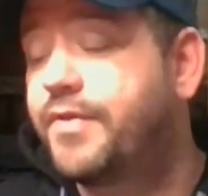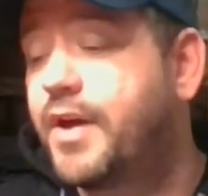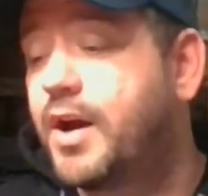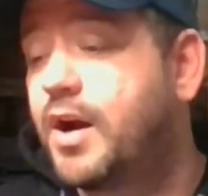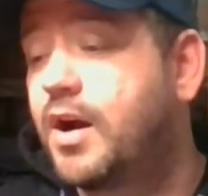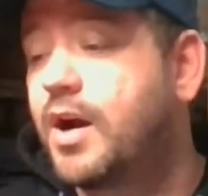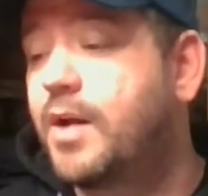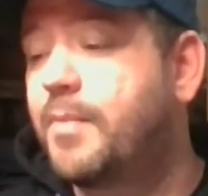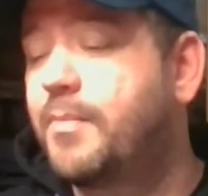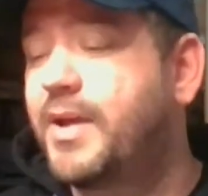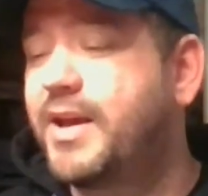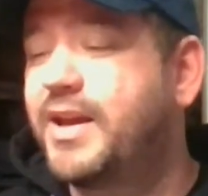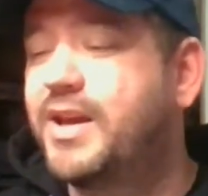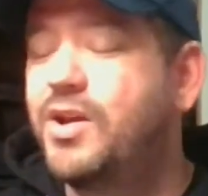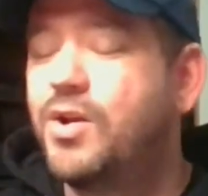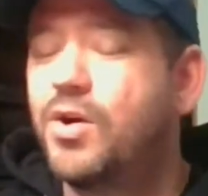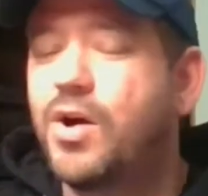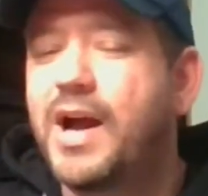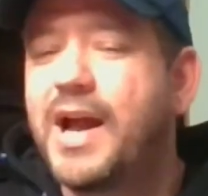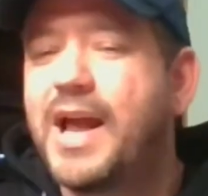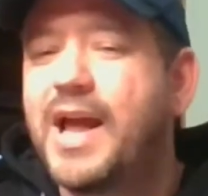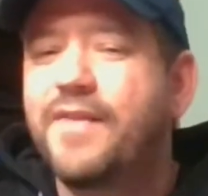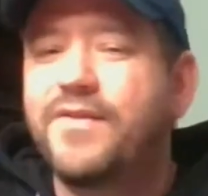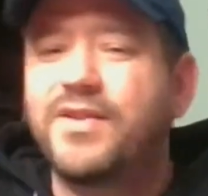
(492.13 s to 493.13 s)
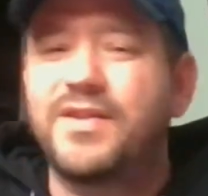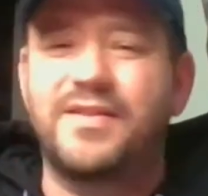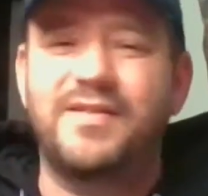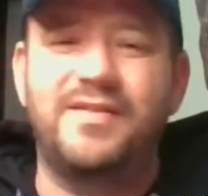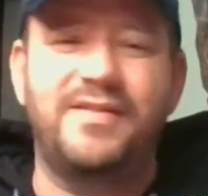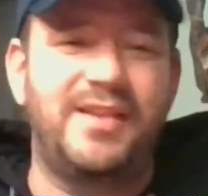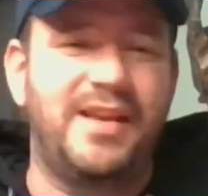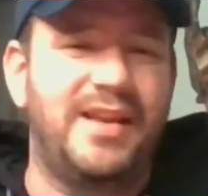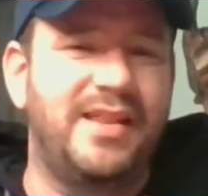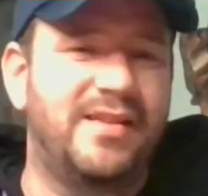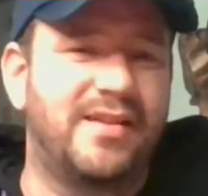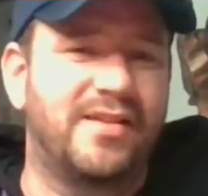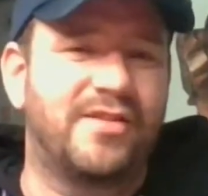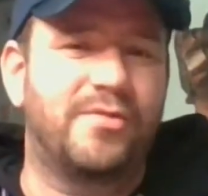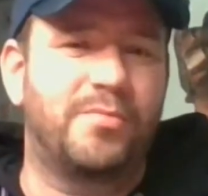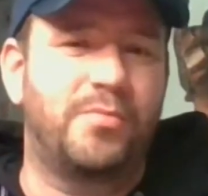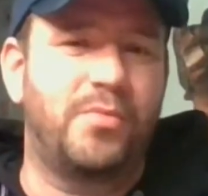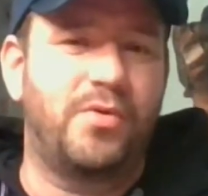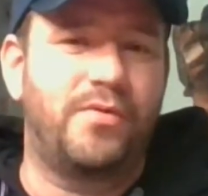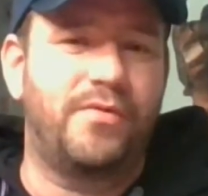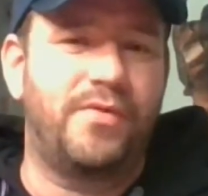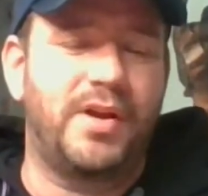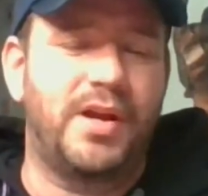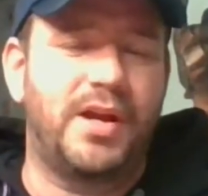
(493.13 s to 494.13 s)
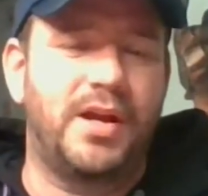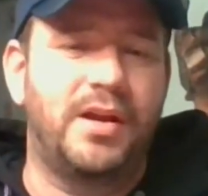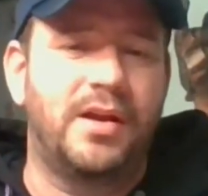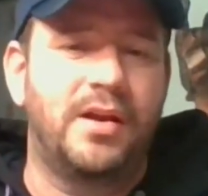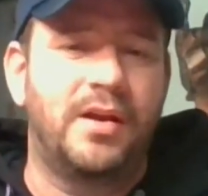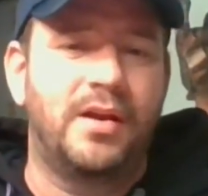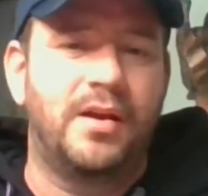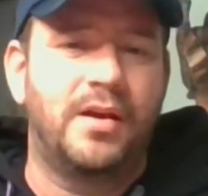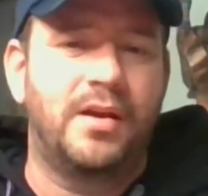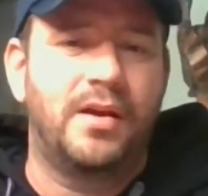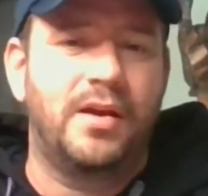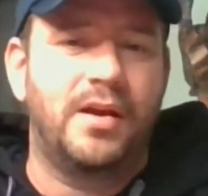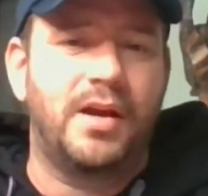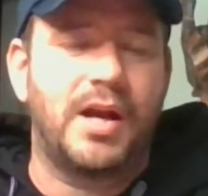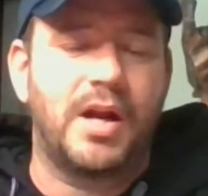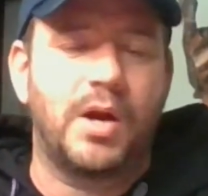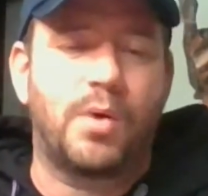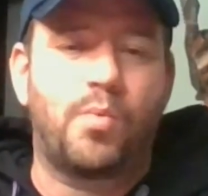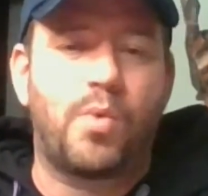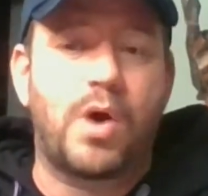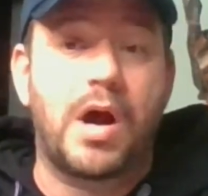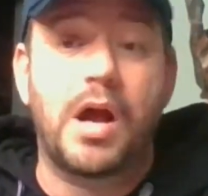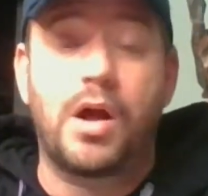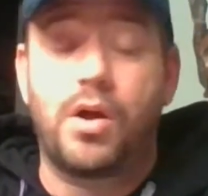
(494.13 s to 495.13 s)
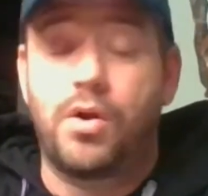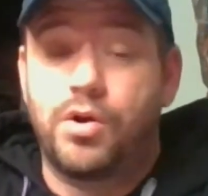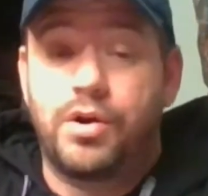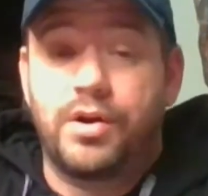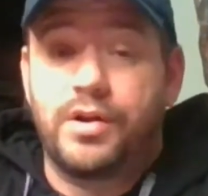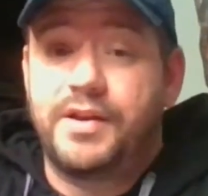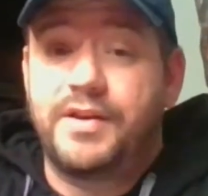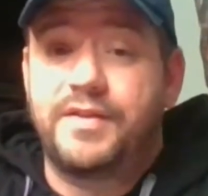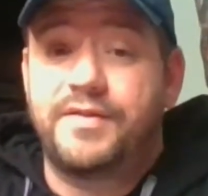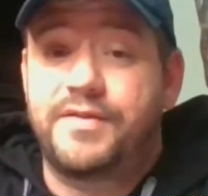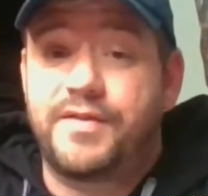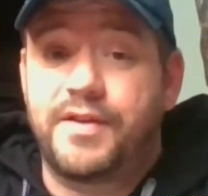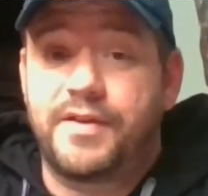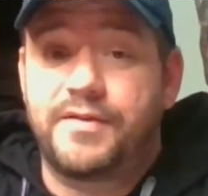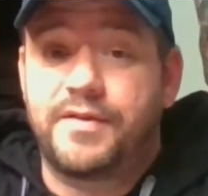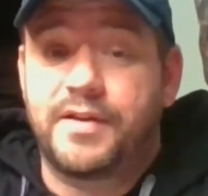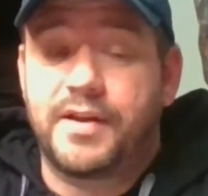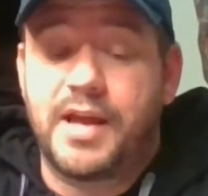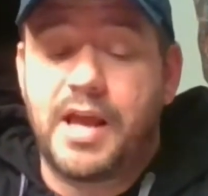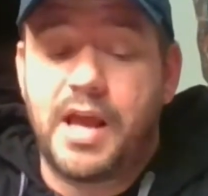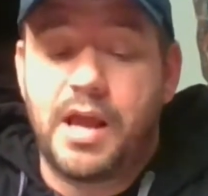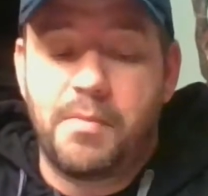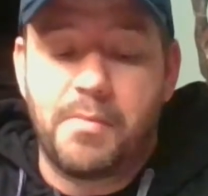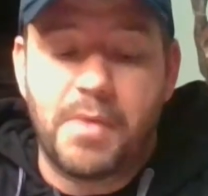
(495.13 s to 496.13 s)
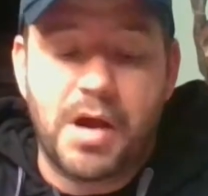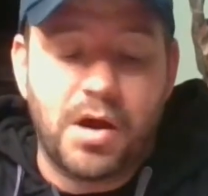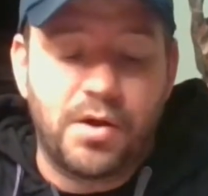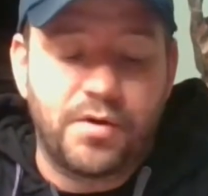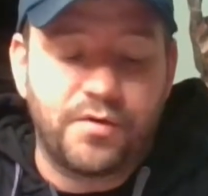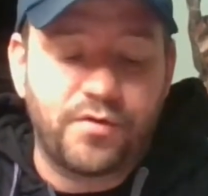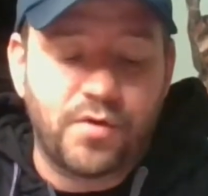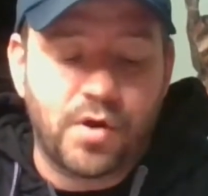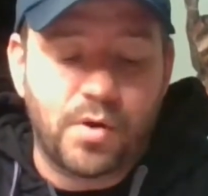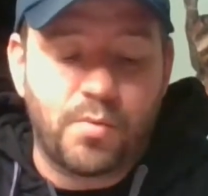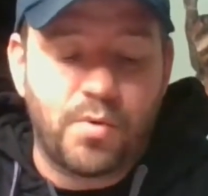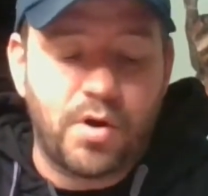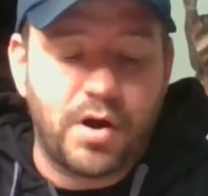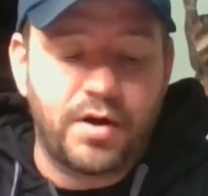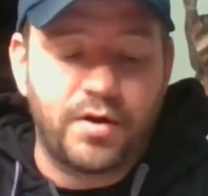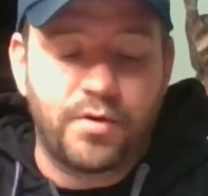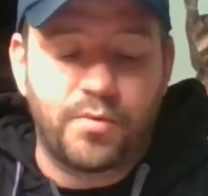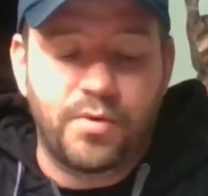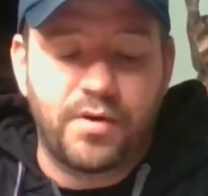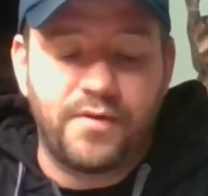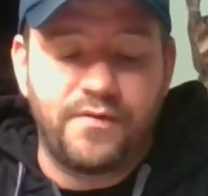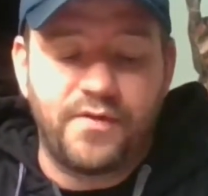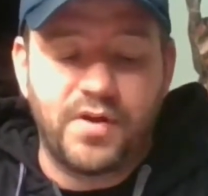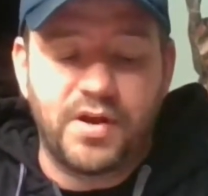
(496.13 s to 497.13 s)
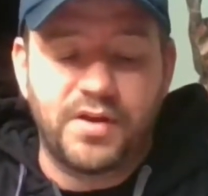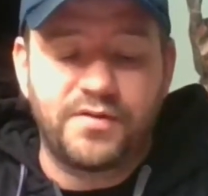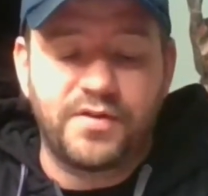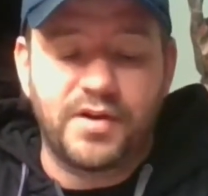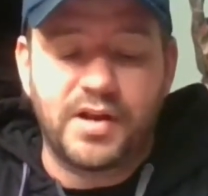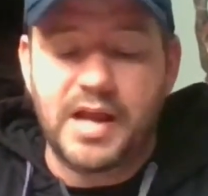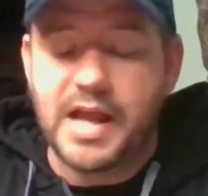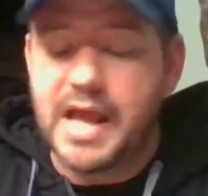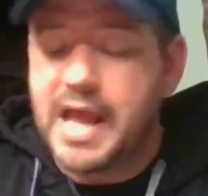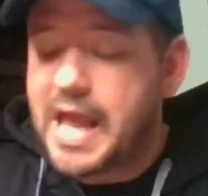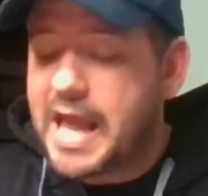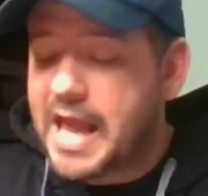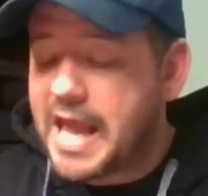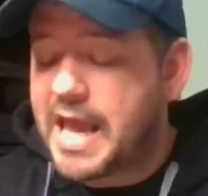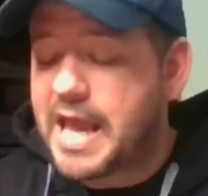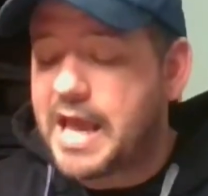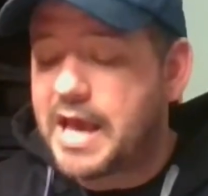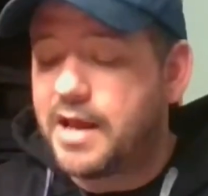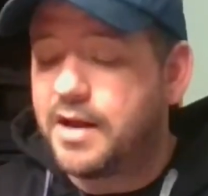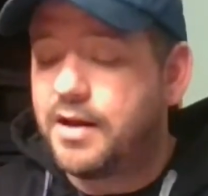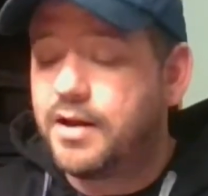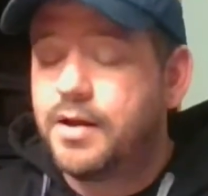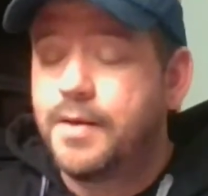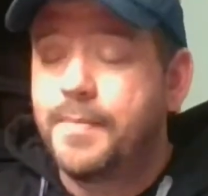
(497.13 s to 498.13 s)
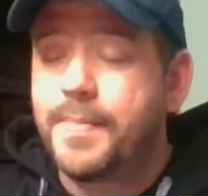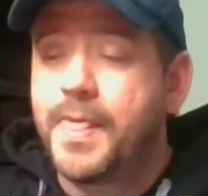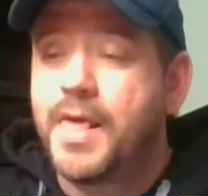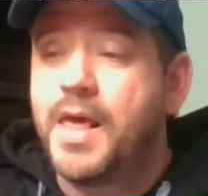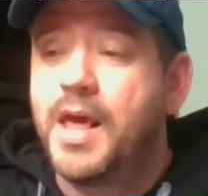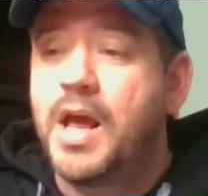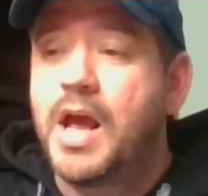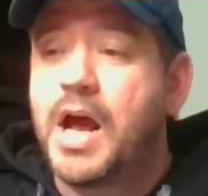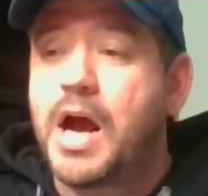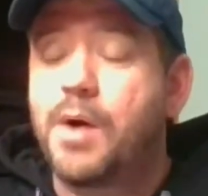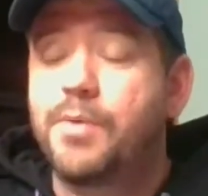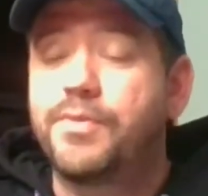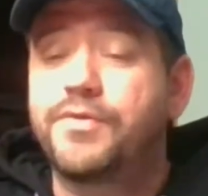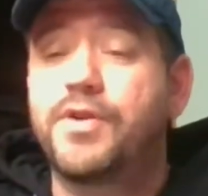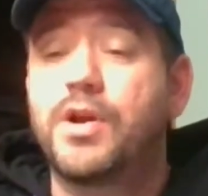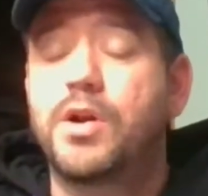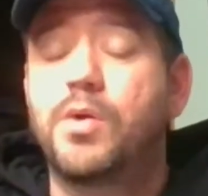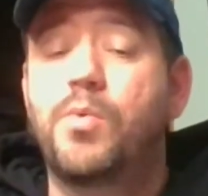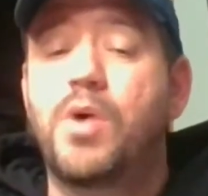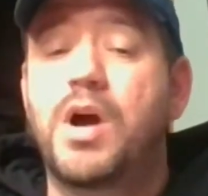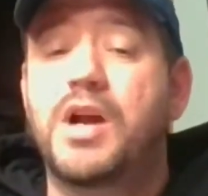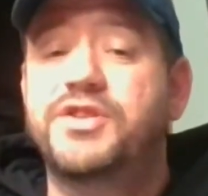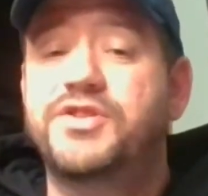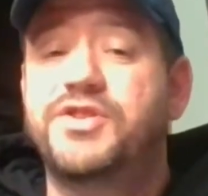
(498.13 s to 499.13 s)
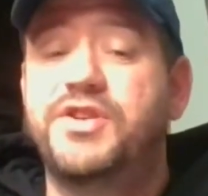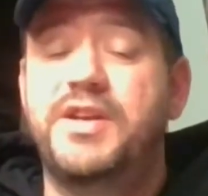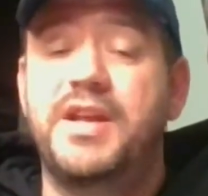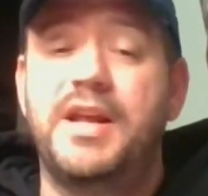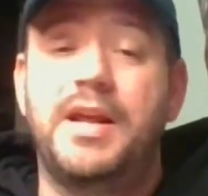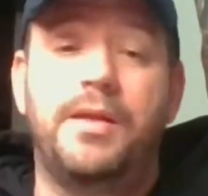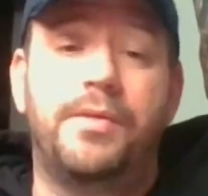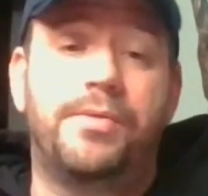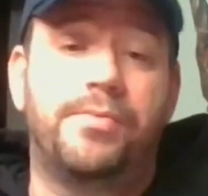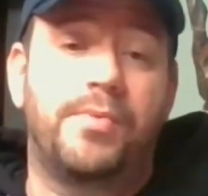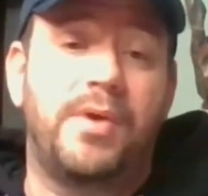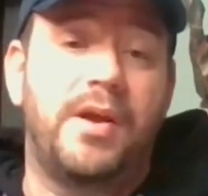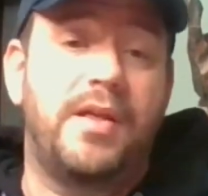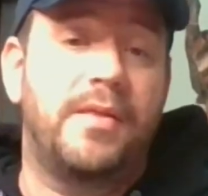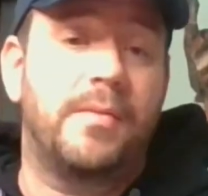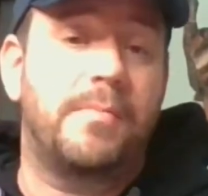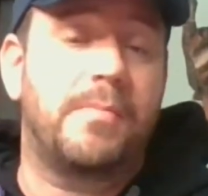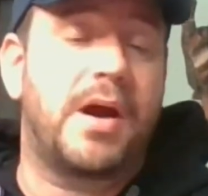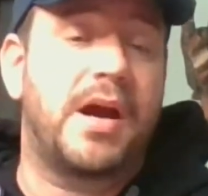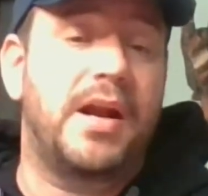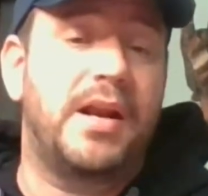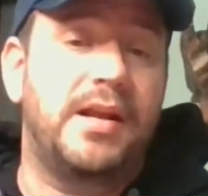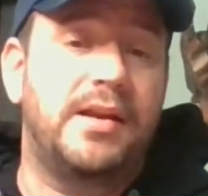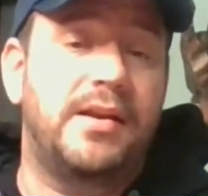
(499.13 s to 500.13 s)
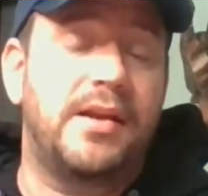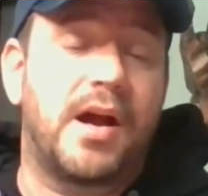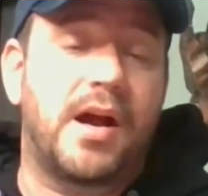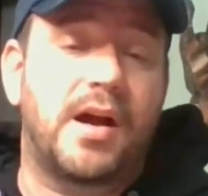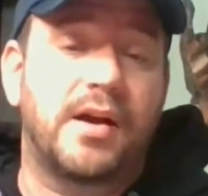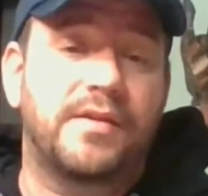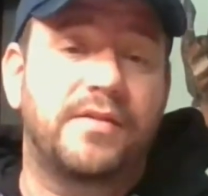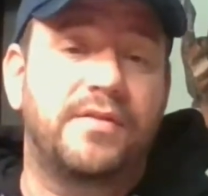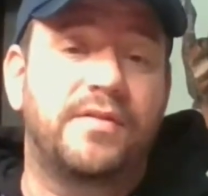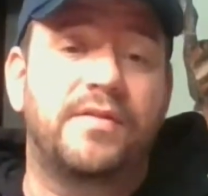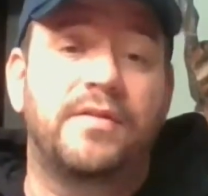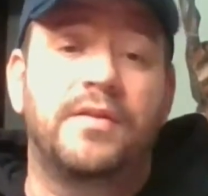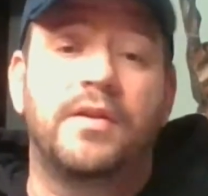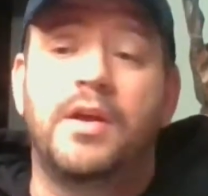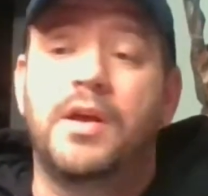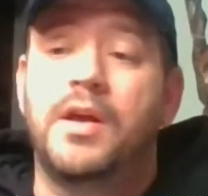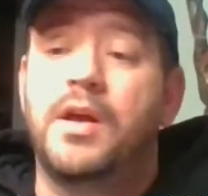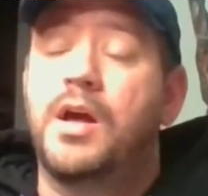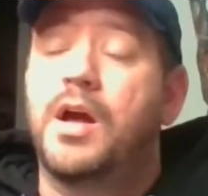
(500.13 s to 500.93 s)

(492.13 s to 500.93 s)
there, and I'm like, you know, I haven't seen this movie in a while, or at least since it came out, so I wanted to revisit it. And I was going to watch D3, The Mighty Ducks.